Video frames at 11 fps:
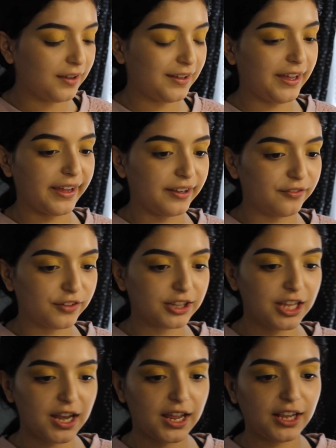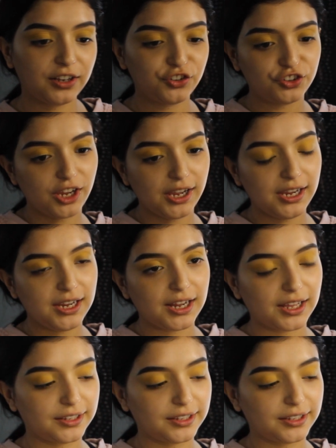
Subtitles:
Okay, for the next shade,